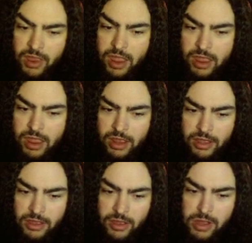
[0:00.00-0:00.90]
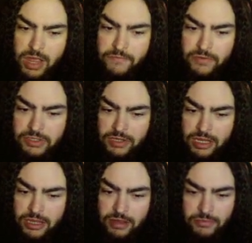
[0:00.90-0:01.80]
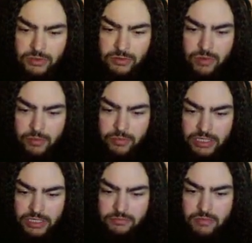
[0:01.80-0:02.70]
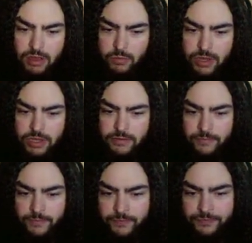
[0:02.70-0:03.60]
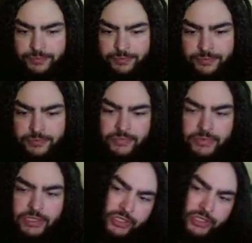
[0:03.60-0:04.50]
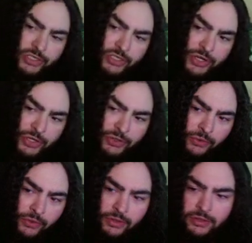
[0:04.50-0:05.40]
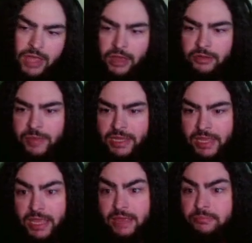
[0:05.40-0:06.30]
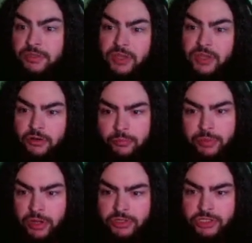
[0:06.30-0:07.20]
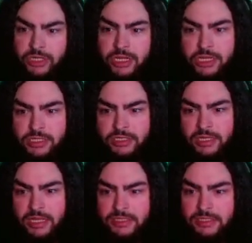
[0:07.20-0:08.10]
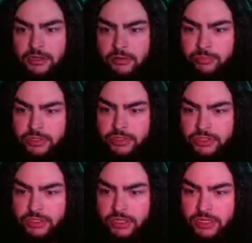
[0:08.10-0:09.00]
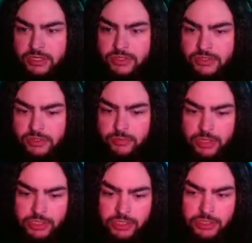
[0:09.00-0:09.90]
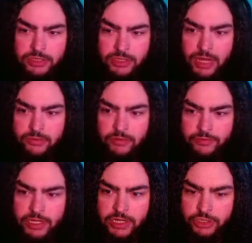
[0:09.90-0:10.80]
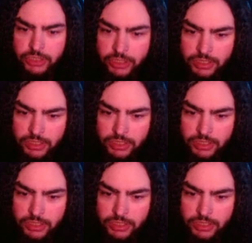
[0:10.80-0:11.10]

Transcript: Yeah, have a TM to remember this moment. Snarl. How come I can't get Sucker Punch since I got Sucker Punched so much and revenged?